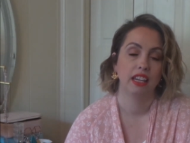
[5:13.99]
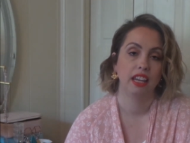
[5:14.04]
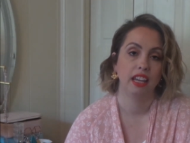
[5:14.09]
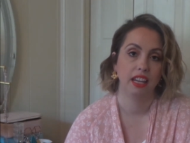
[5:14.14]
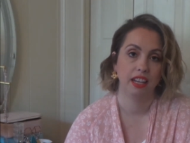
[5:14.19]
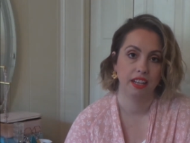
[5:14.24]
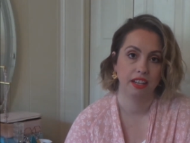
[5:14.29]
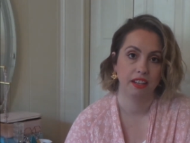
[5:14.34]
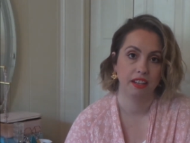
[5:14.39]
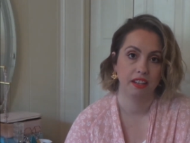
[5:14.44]

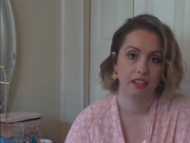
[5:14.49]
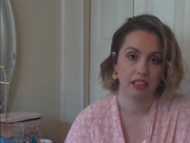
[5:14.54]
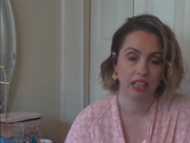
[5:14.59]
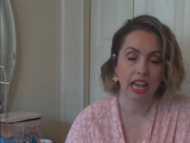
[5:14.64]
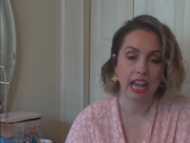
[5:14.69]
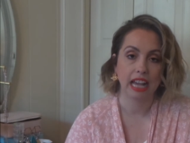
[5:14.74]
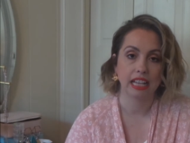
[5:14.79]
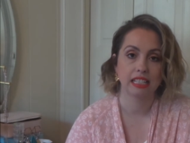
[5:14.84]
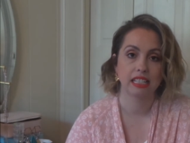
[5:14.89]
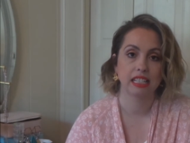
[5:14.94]
in
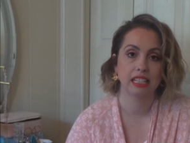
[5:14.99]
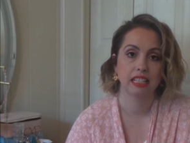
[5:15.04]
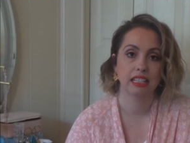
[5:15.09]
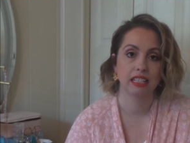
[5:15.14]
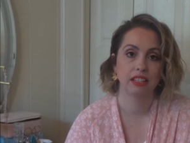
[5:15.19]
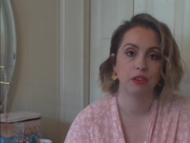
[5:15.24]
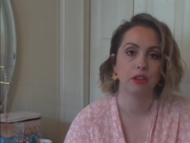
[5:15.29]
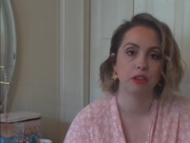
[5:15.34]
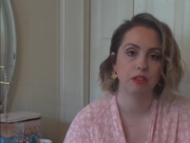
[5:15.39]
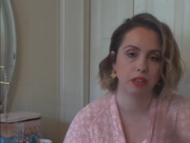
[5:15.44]
class,
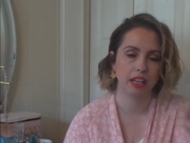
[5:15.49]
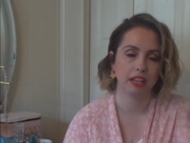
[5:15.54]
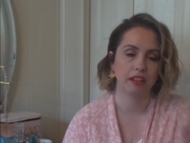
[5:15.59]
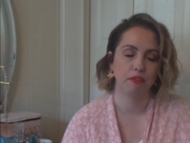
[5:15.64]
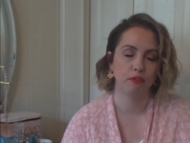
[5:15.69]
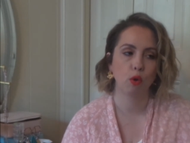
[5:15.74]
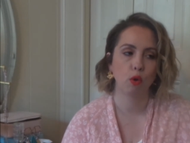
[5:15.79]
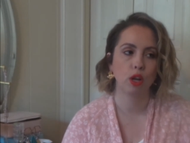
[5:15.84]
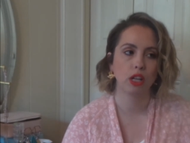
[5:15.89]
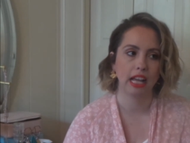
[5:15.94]
or like
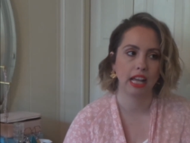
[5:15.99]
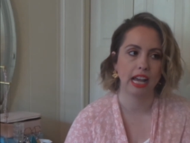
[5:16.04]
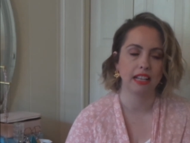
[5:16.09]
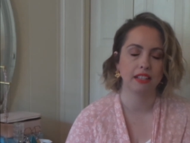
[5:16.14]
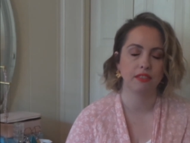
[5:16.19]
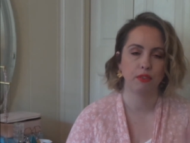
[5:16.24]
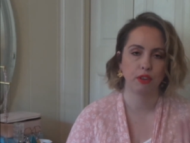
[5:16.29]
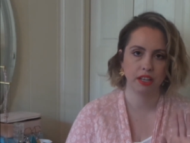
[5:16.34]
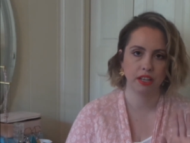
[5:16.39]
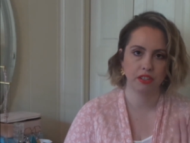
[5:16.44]
for
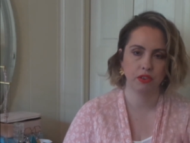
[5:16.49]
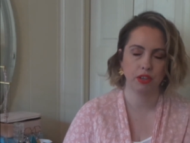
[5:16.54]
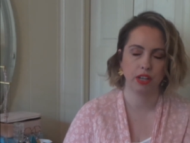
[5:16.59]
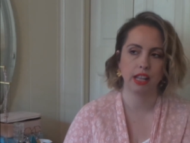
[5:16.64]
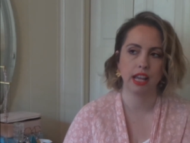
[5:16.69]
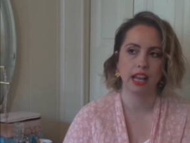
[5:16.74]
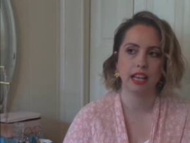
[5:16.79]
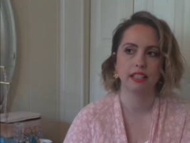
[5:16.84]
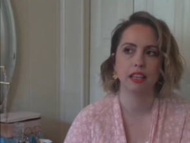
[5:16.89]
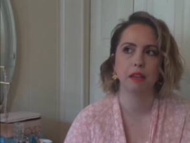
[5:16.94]
history
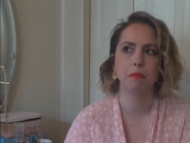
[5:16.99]
class.